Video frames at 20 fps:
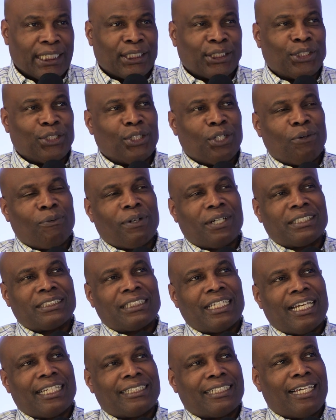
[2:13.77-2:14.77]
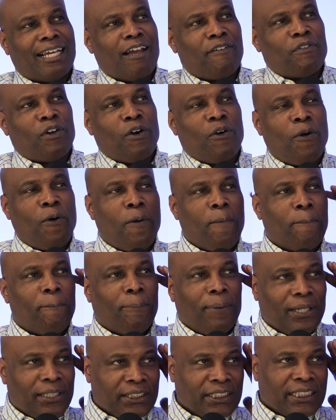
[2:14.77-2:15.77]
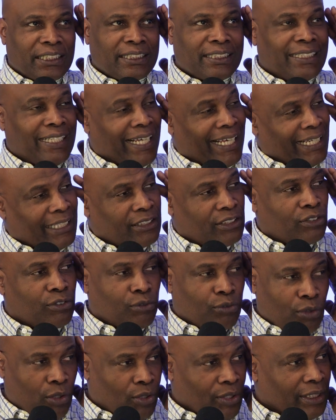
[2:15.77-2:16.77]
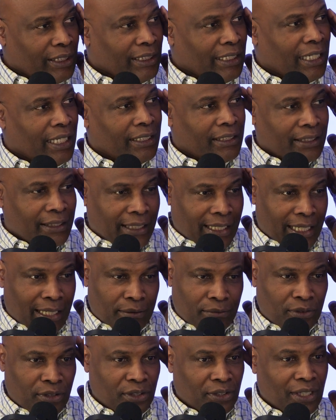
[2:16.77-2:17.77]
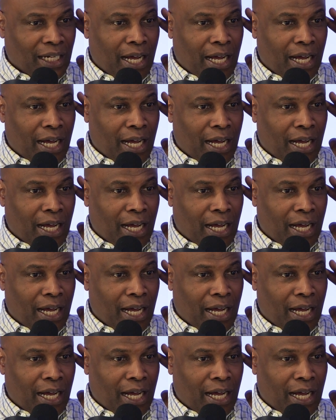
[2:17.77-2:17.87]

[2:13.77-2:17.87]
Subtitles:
You know what it's like to have a whole bunch of tanks rolling down the damn road?